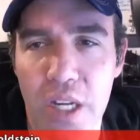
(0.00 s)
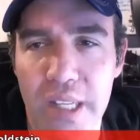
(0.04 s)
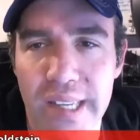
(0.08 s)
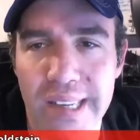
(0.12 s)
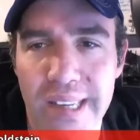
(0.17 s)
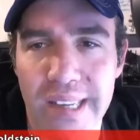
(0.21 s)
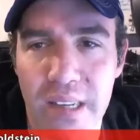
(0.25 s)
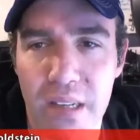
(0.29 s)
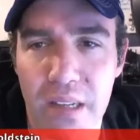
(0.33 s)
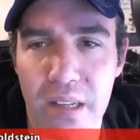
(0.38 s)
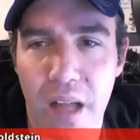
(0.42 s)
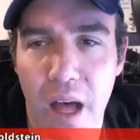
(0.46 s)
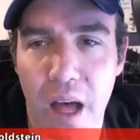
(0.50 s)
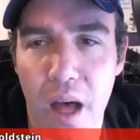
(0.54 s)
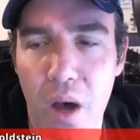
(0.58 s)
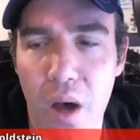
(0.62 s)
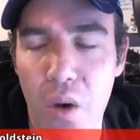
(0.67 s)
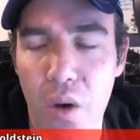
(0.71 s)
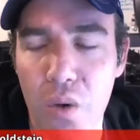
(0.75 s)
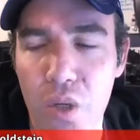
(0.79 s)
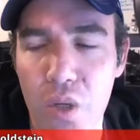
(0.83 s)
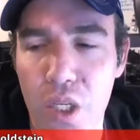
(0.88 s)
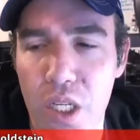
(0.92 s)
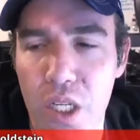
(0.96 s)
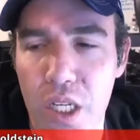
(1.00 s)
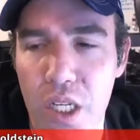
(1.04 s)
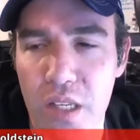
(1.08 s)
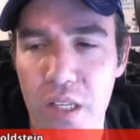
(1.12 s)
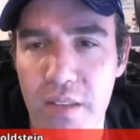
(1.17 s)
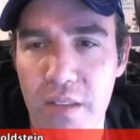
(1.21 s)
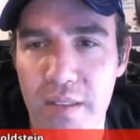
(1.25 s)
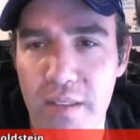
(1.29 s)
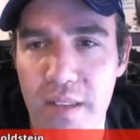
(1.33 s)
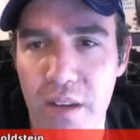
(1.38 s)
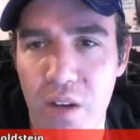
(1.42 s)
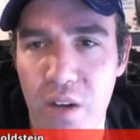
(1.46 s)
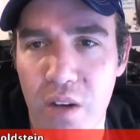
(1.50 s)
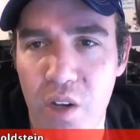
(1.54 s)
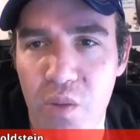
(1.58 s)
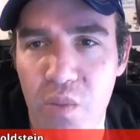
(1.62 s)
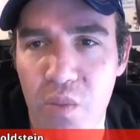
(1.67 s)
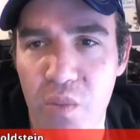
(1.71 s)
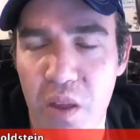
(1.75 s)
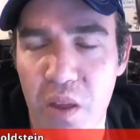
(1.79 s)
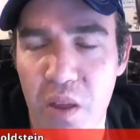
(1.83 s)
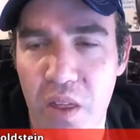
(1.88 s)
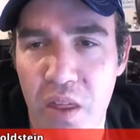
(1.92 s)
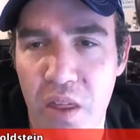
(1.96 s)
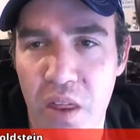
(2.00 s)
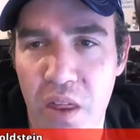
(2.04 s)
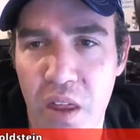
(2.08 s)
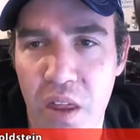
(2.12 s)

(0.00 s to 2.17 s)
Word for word: says hello. She's dealing with,